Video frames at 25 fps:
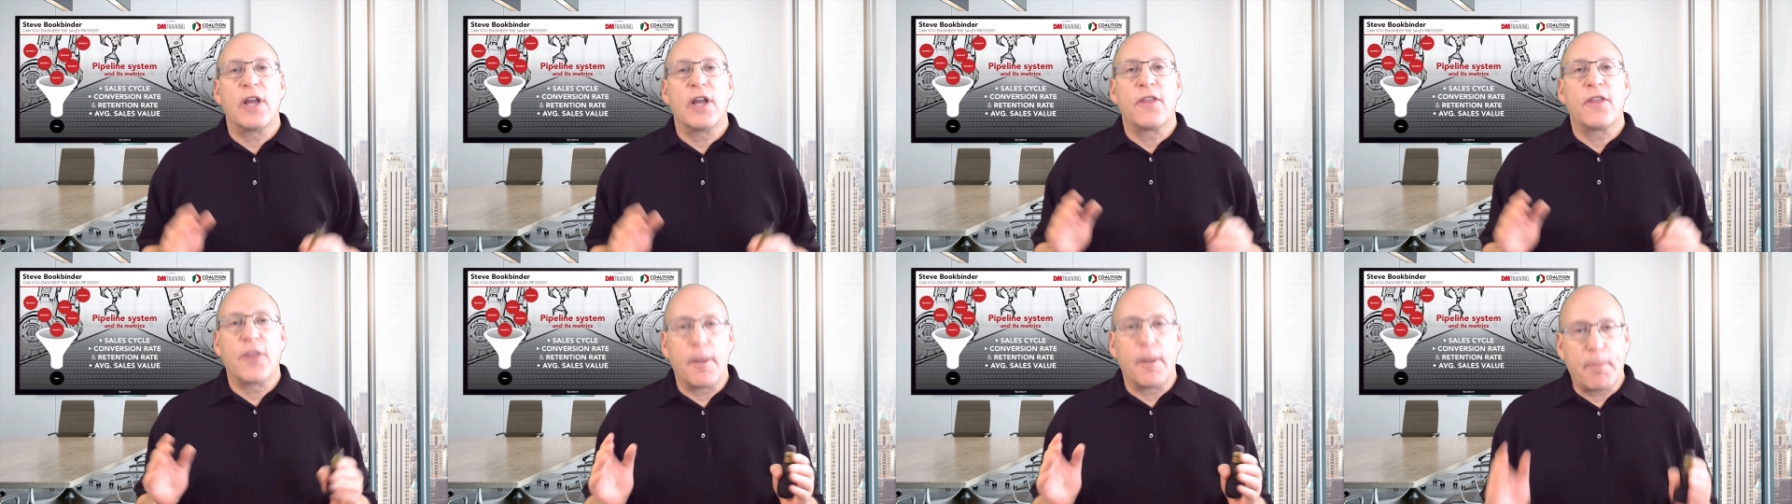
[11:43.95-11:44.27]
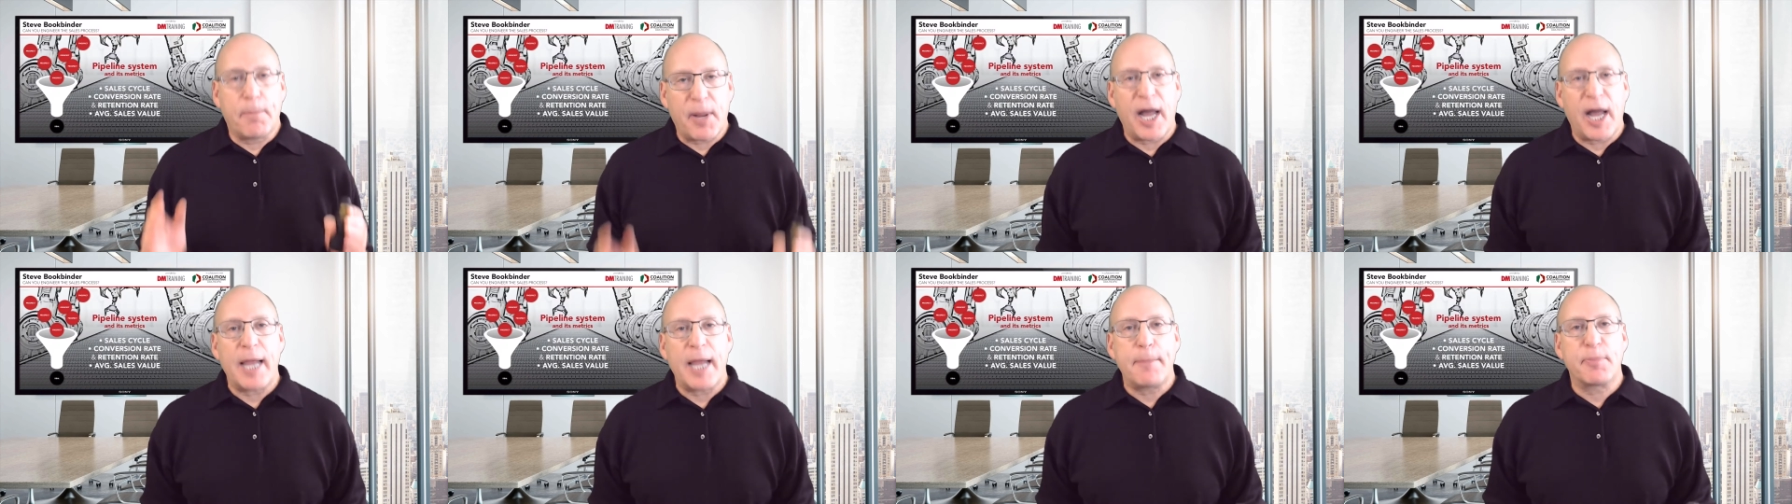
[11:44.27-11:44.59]
the
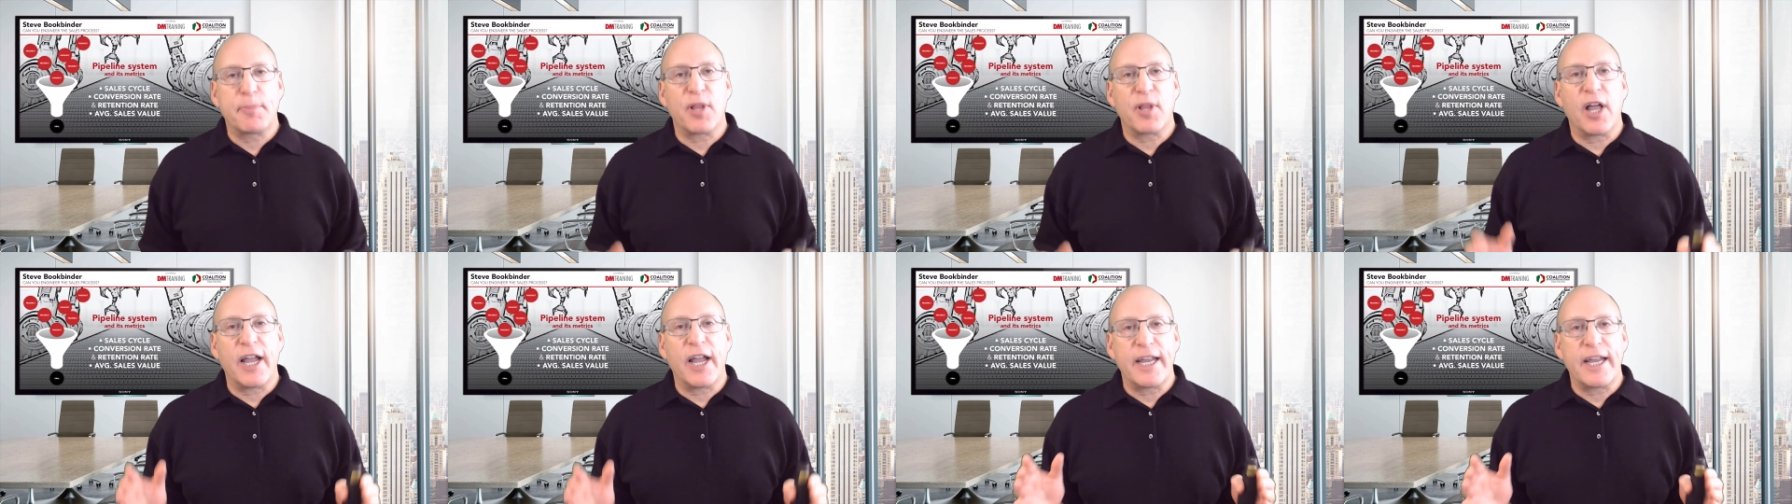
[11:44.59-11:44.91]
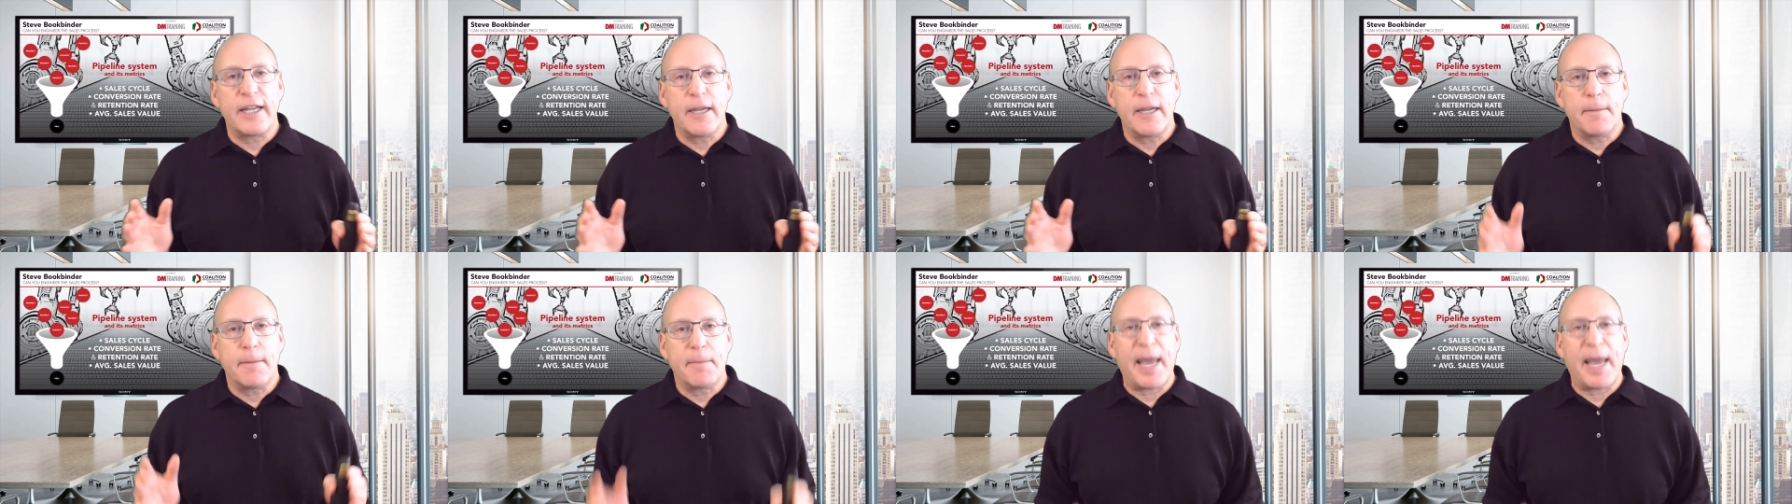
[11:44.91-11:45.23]

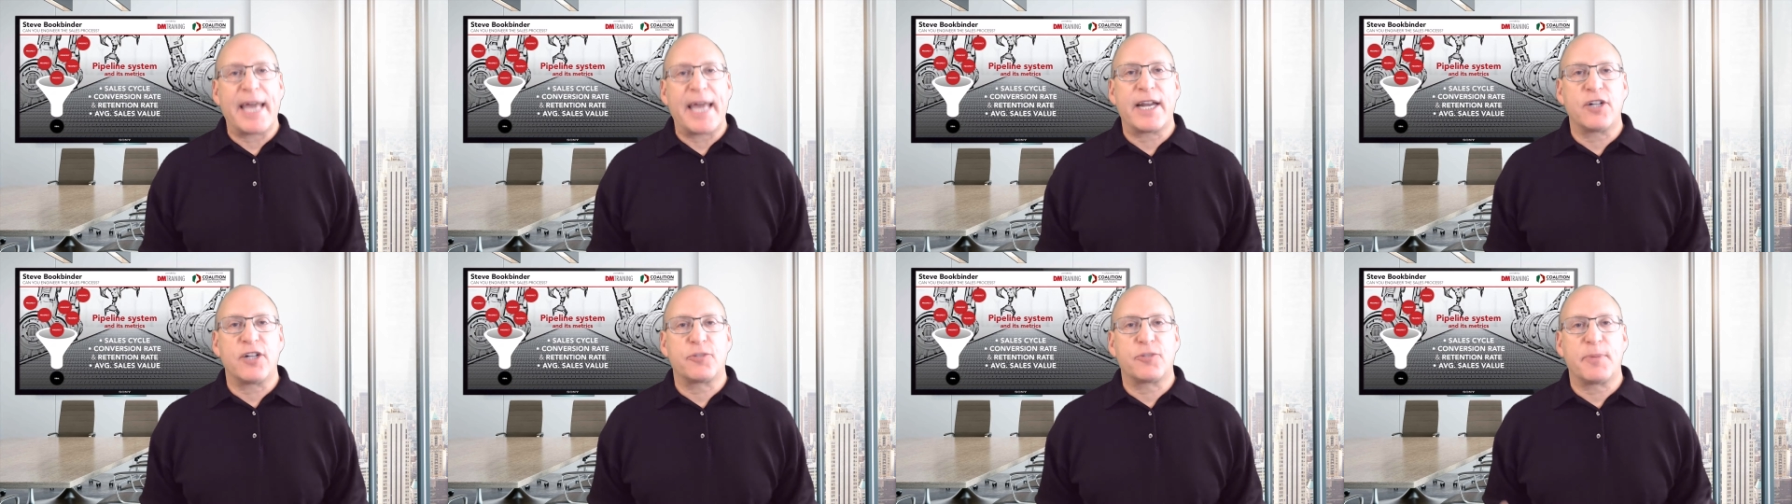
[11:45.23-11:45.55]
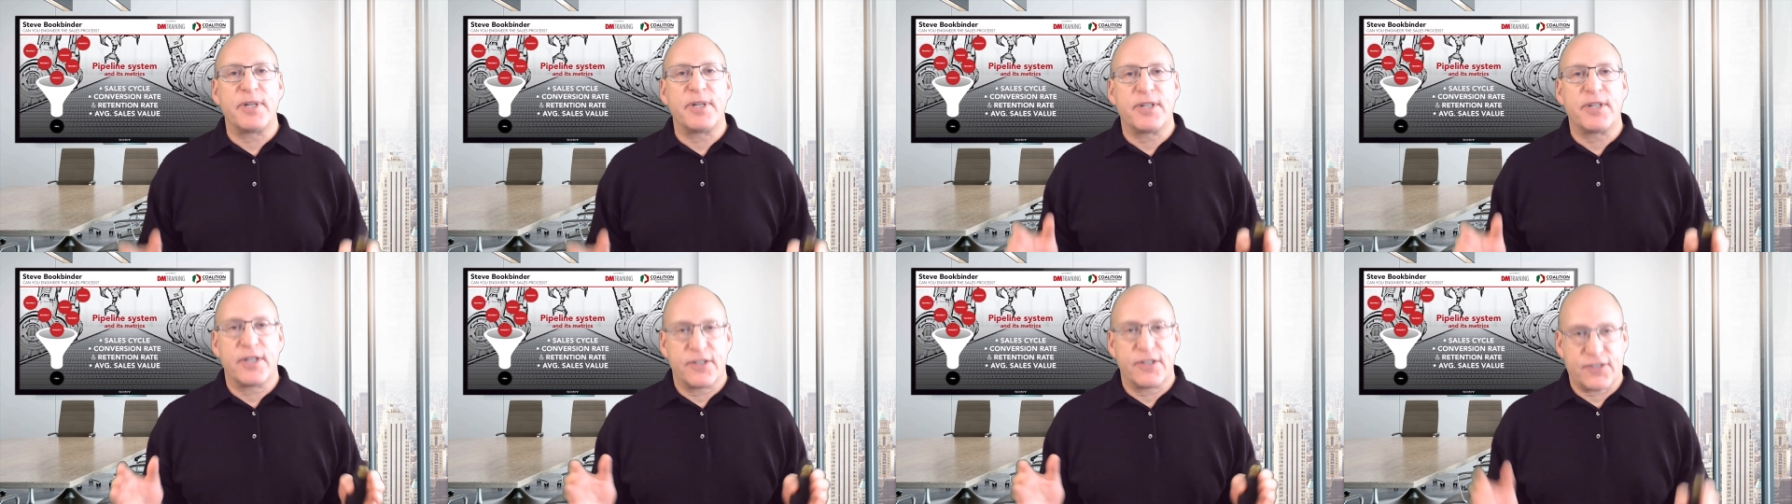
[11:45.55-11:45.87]
pipeline
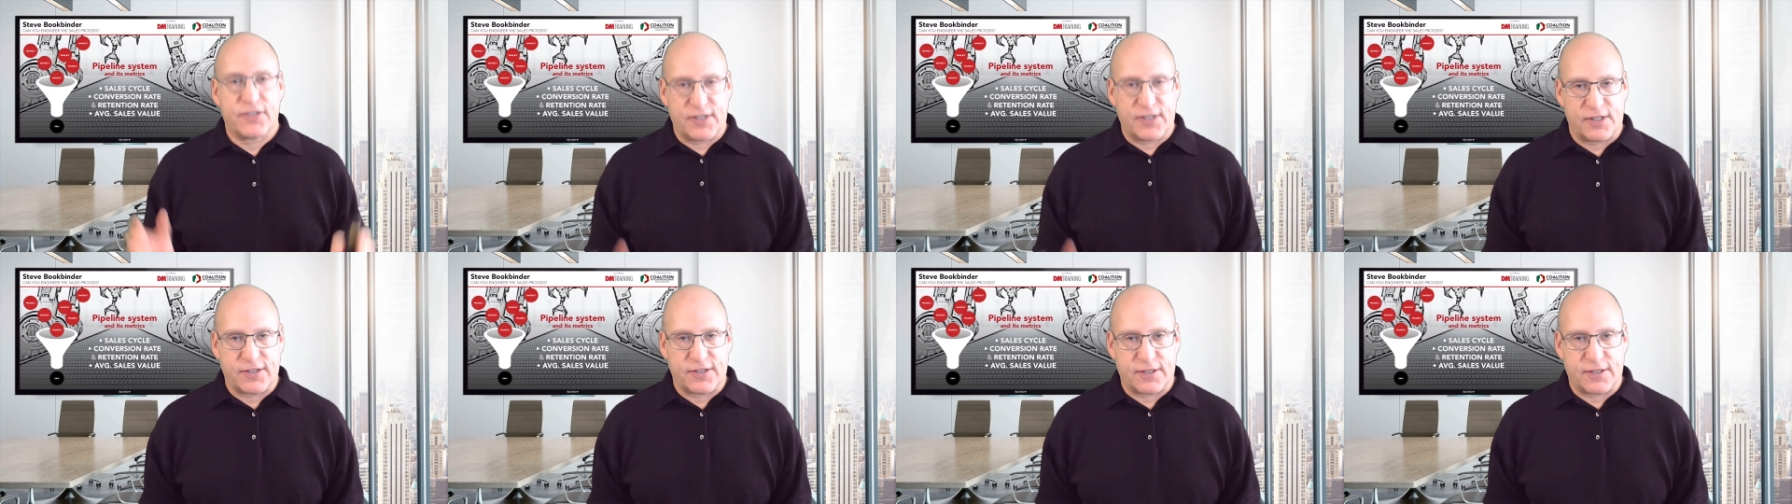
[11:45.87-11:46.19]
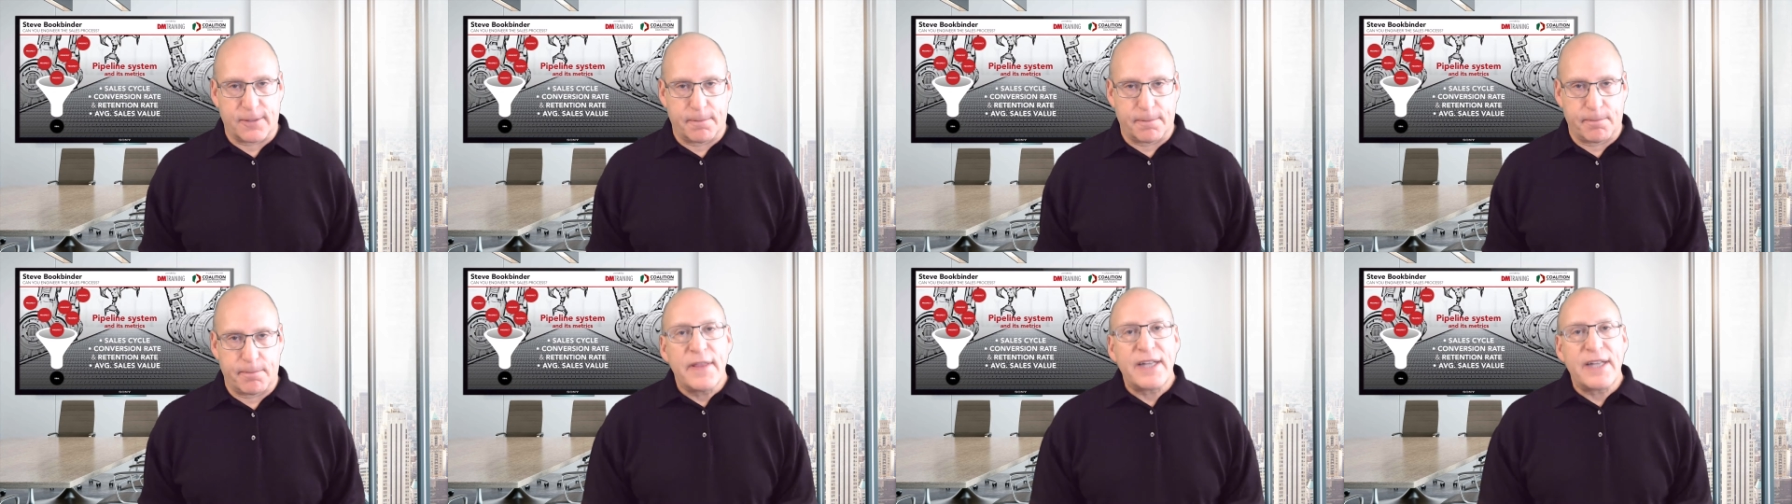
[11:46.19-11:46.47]
management system.